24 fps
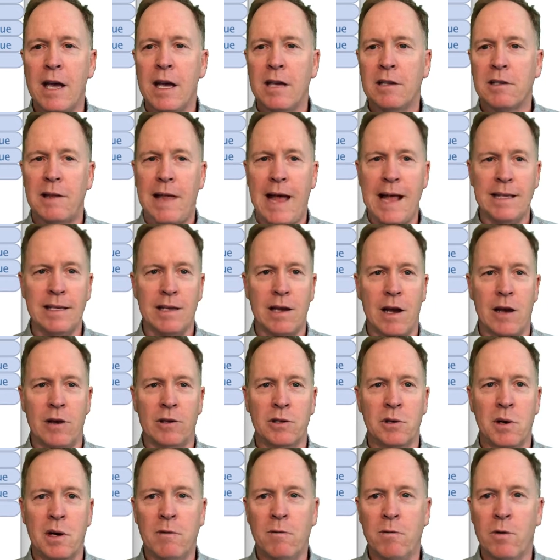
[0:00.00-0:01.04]
So that's all
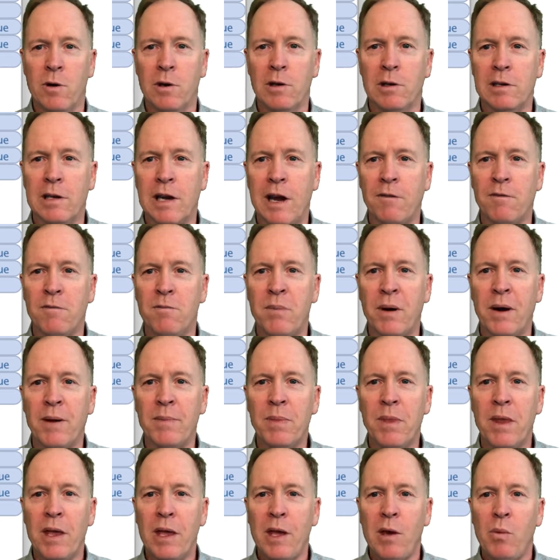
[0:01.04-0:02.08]
straightforward enough,
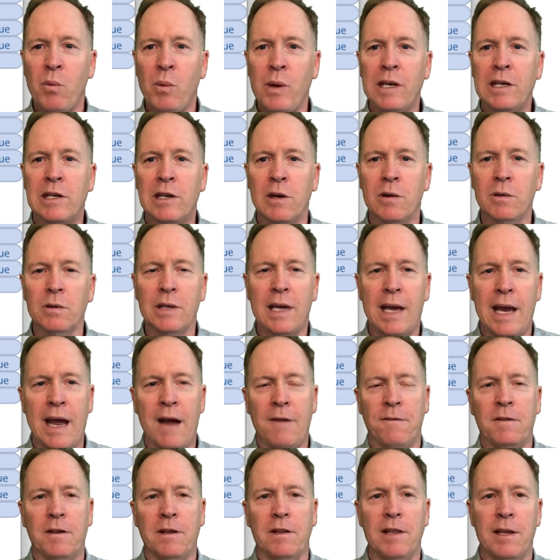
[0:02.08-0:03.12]
but we don't
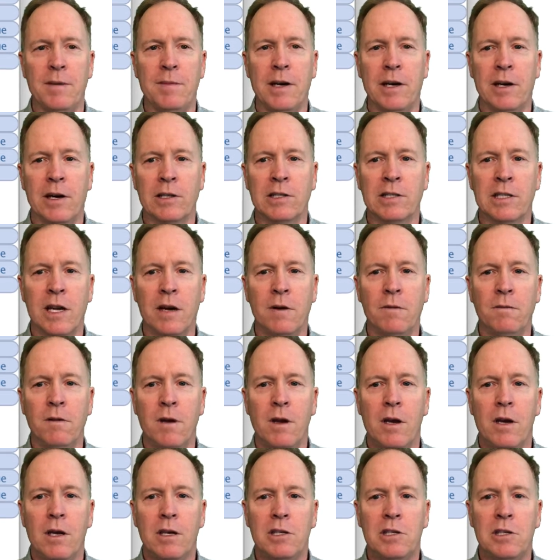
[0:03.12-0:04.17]
have to limit ourselves
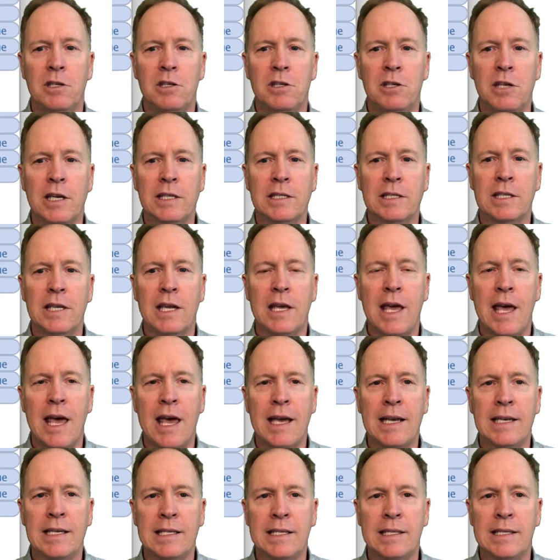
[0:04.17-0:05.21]
to just
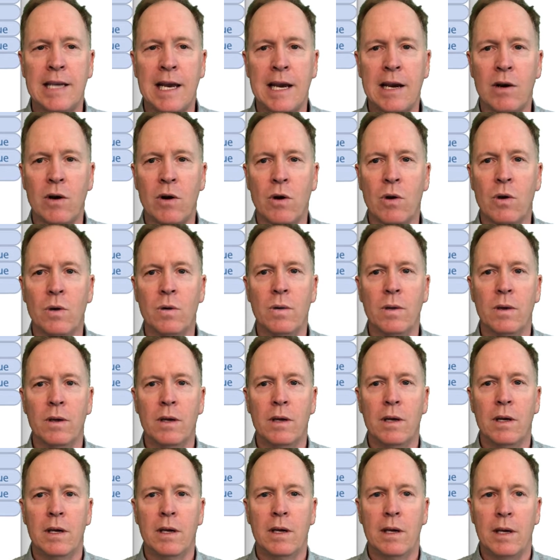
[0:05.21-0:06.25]
a single
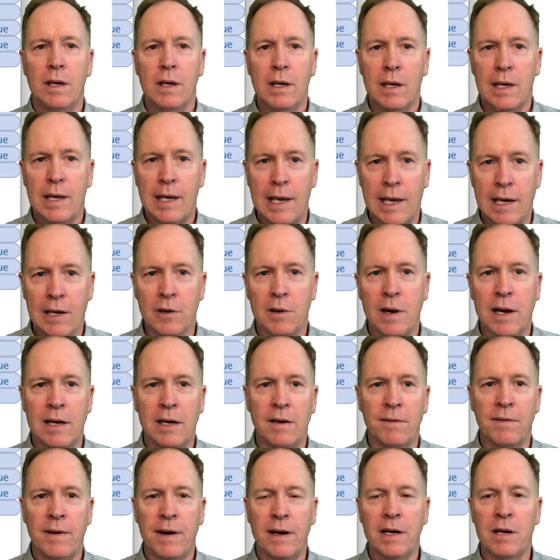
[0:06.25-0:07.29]
iterator
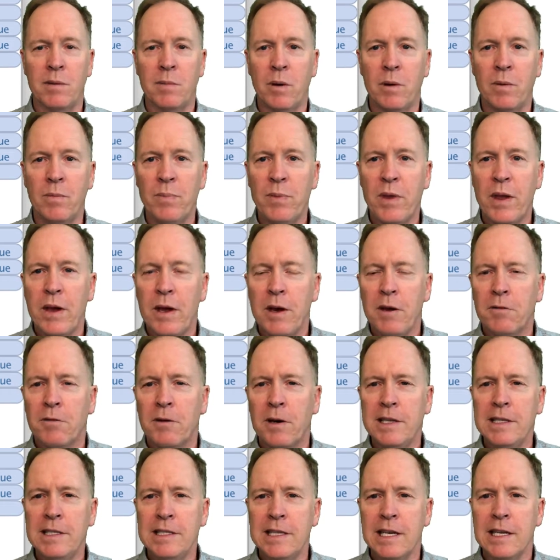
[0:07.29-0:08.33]
variable. For
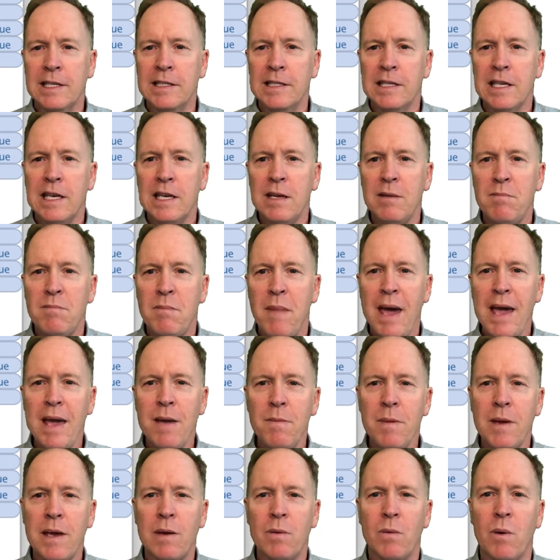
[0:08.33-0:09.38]
instance,
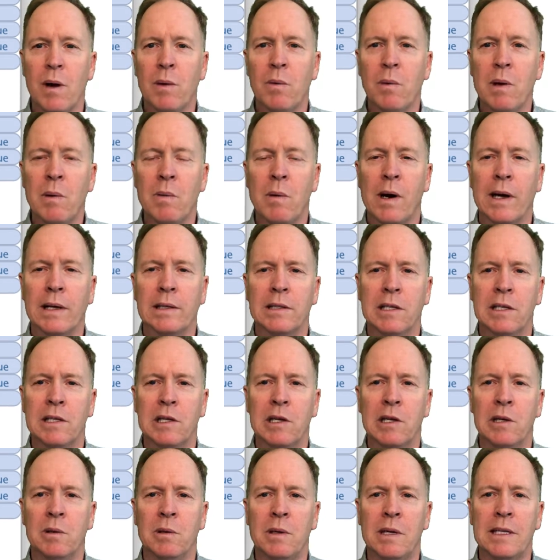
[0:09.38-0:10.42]
maybe what we want to
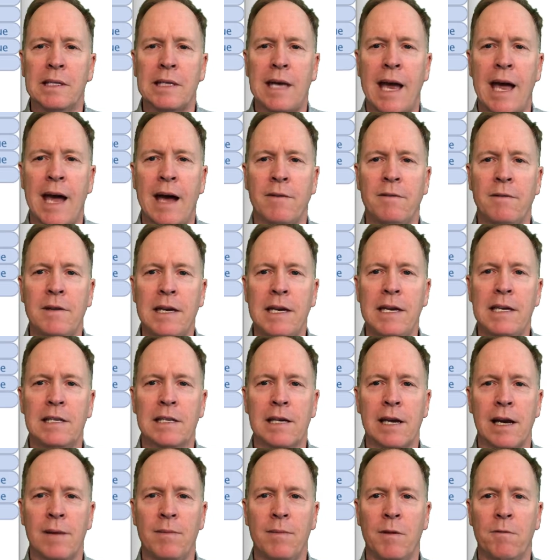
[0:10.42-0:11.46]
do is have each
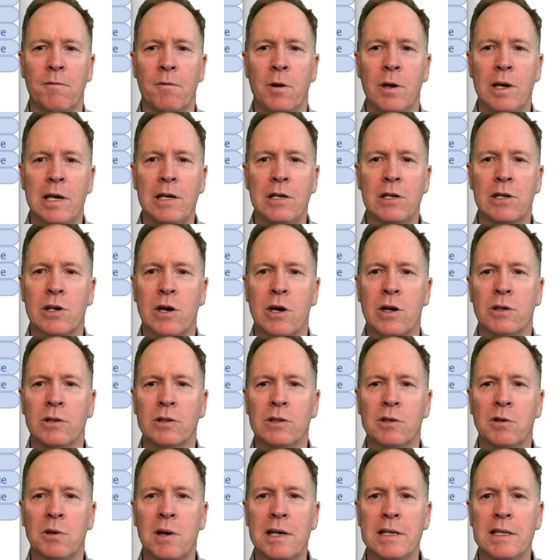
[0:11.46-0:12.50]
time the Foreach calls
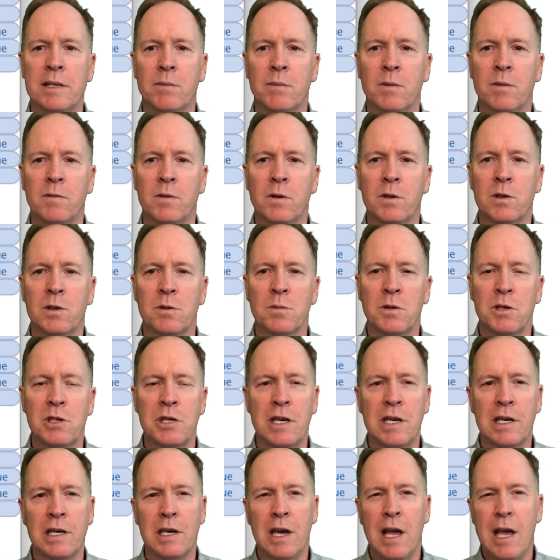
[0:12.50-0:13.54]
Create Simple Virtual
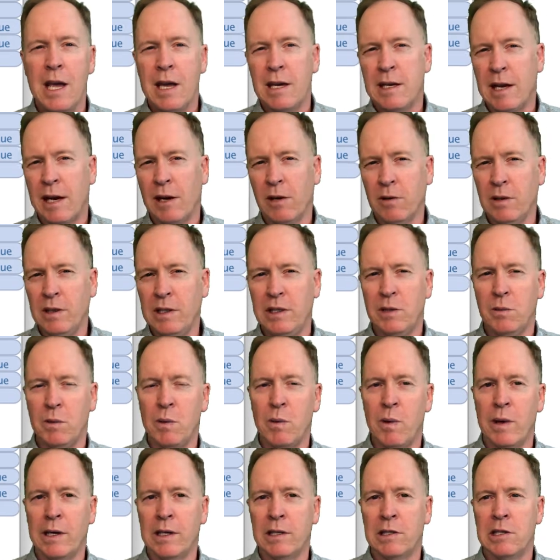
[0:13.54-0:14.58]
Machine, not only do we
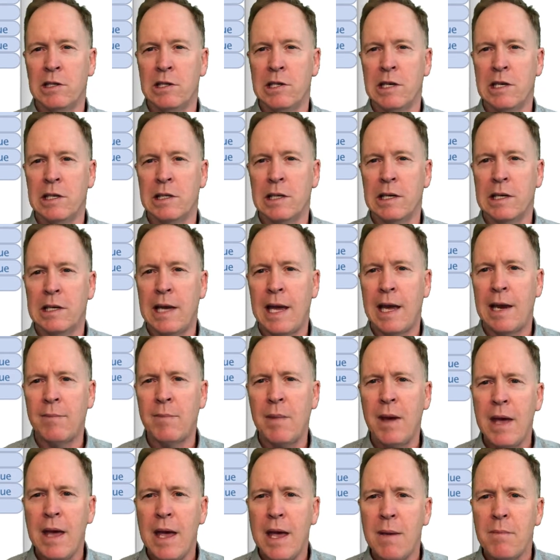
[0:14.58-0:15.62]
want it to change the name,
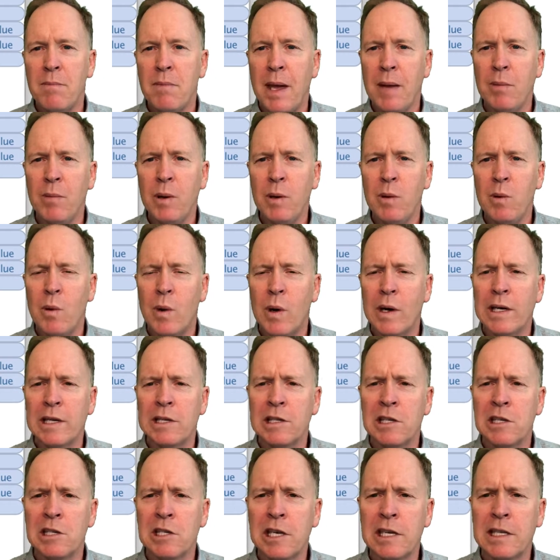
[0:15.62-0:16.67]
maybe we want it
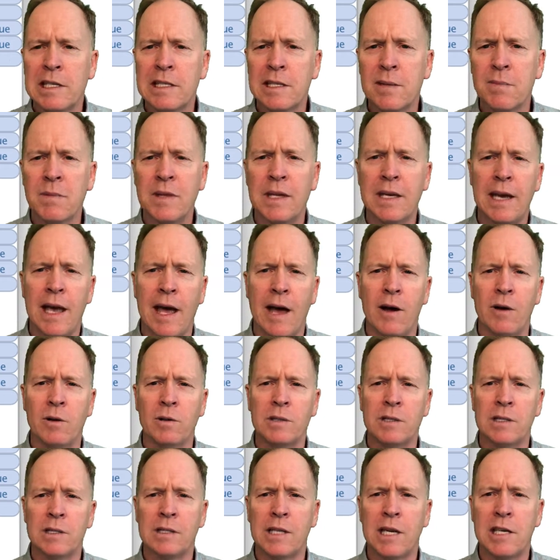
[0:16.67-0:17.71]
to change something
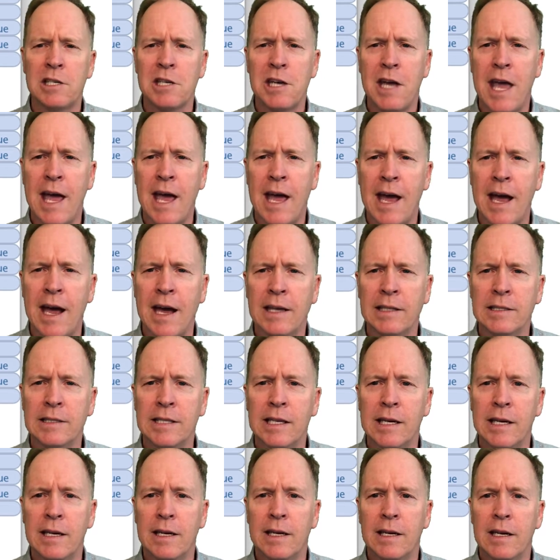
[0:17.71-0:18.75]
else such as
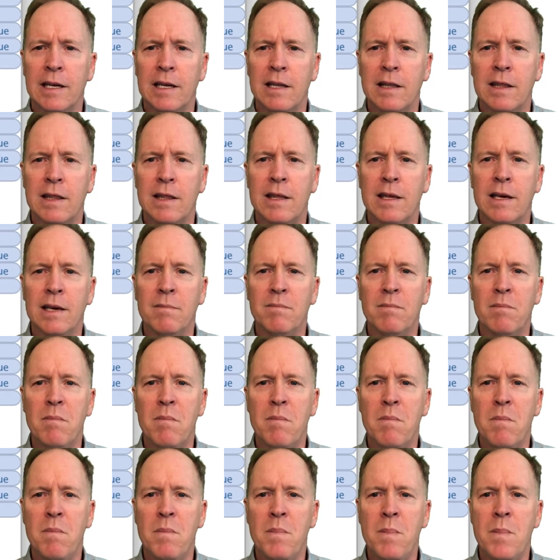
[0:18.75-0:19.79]
the
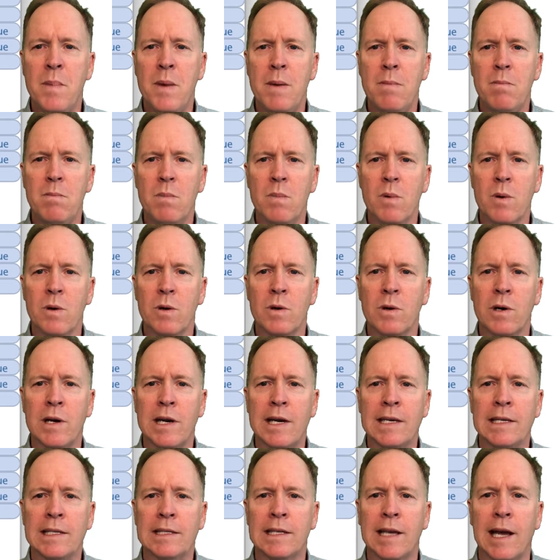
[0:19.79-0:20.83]

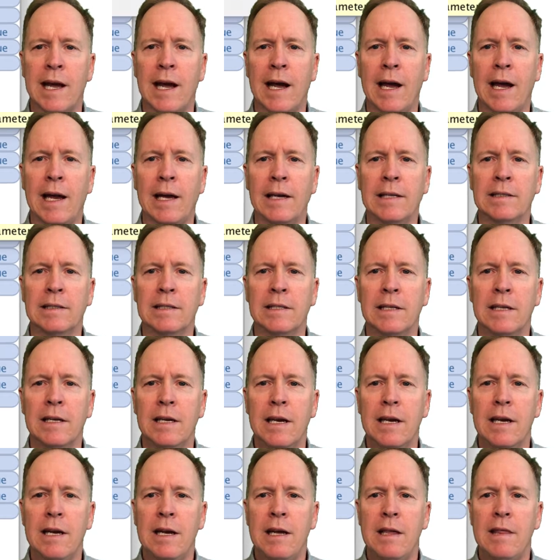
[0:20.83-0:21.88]
memory size.
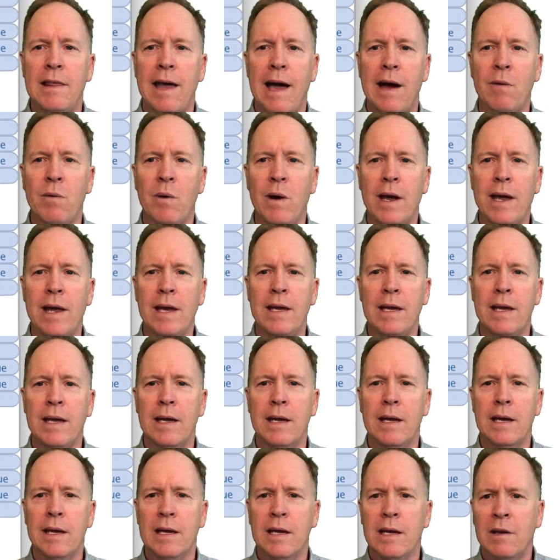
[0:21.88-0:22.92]
That way,
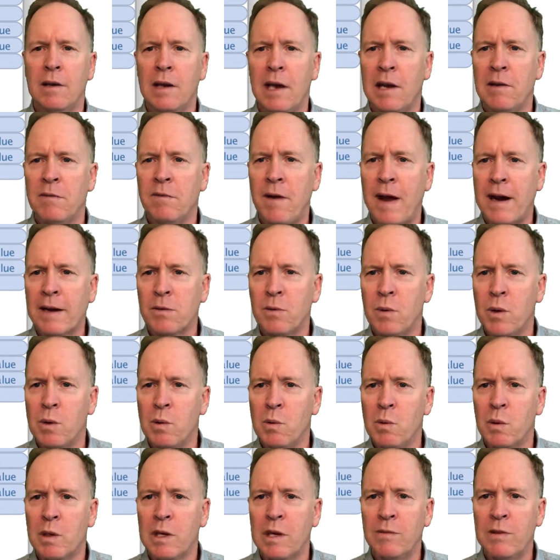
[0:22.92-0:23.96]
in fact,
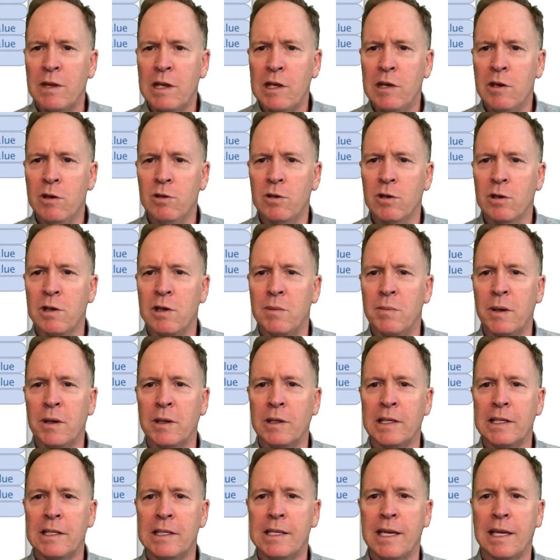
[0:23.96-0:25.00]
we'll give the user the
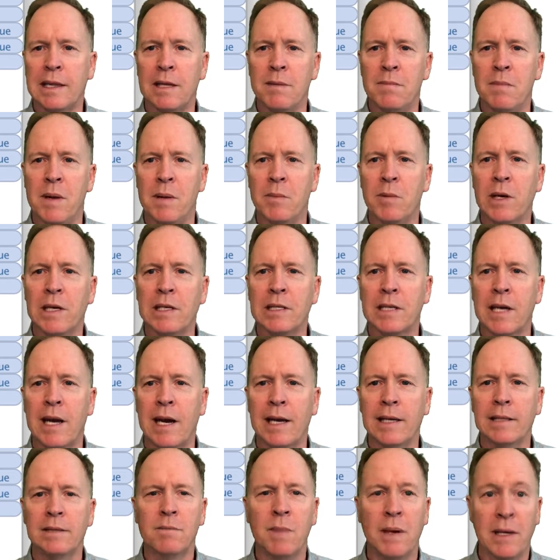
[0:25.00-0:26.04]
ability to set the memory
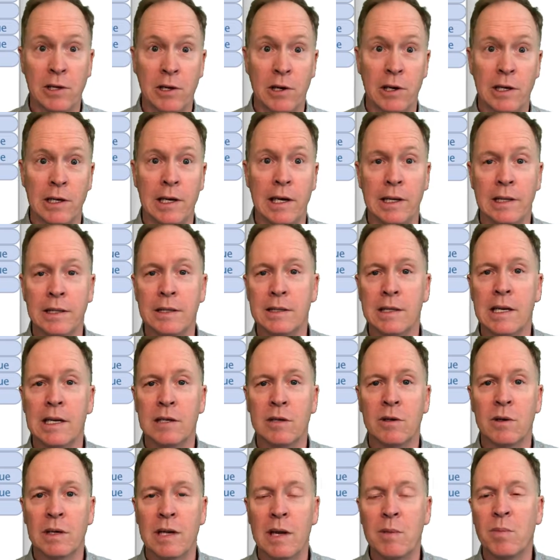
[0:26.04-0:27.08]
size by turning this
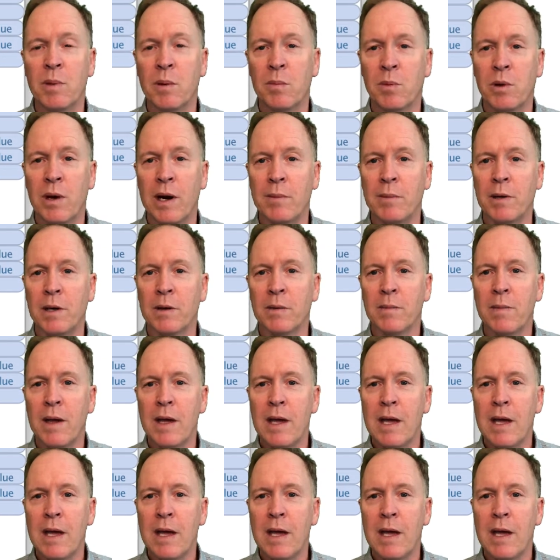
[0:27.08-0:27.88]
into an input parameter.